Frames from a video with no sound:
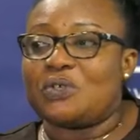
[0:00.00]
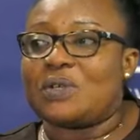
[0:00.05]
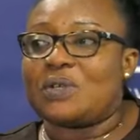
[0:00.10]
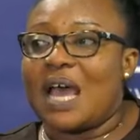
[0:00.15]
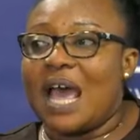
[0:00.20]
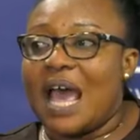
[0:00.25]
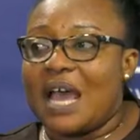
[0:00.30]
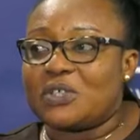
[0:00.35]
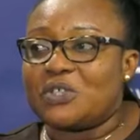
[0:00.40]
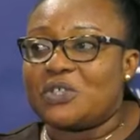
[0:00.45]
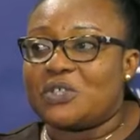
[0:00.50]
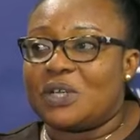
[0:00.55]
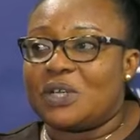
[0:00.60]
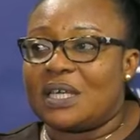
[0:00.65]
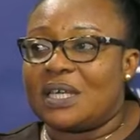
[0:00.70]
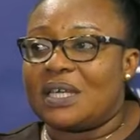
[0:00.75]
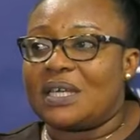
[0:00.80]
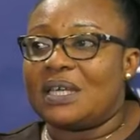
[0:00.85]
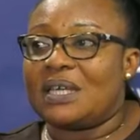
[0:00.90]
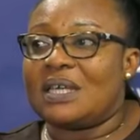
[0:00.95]

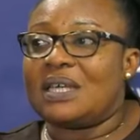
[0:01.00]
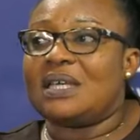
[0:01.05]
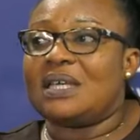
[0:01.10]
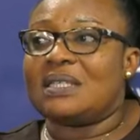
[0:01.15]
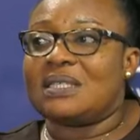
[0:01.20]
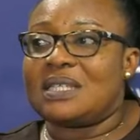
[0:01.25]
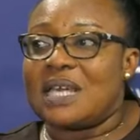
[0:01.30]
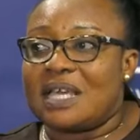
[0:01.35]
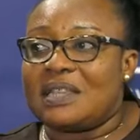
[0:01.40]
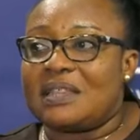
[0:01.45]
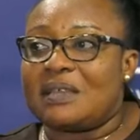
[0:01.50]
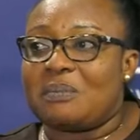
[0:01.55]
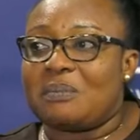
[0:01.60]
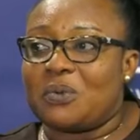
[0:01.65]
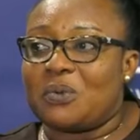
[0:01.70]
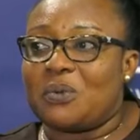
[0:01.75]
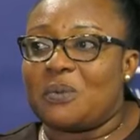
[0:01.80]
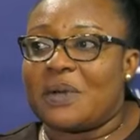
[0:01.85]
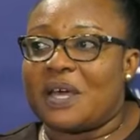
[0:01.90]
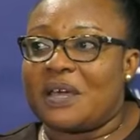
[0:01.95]
actually take the
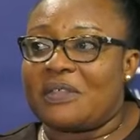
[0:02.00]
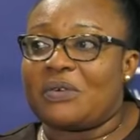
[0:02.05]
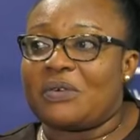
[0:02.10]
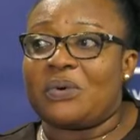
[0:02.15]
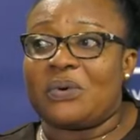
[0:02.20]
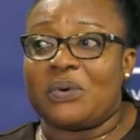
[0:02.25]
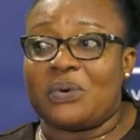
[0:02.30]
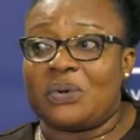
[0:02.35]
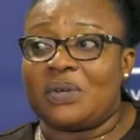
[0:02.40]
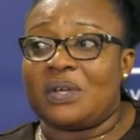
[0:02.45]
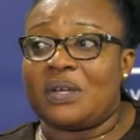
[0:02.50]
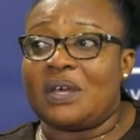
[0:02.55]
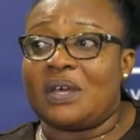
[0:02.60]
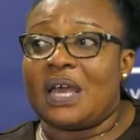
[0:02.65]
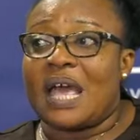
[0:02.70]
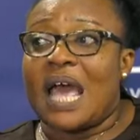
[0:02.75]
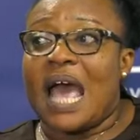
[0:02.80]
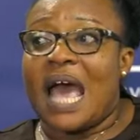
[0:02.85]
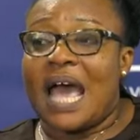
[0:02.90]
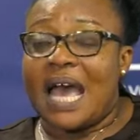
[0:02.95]
bull by the horn
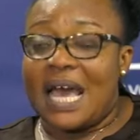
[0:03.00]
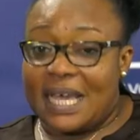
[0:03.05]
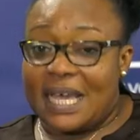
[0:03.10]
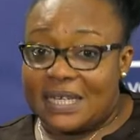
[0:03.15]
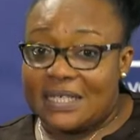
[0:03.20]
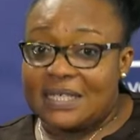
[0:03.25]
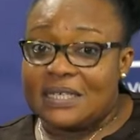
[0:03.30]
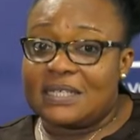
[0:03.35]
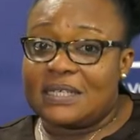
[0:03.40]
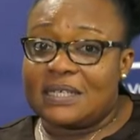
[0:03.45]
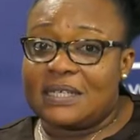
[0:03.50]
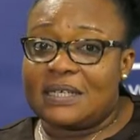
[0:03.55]
and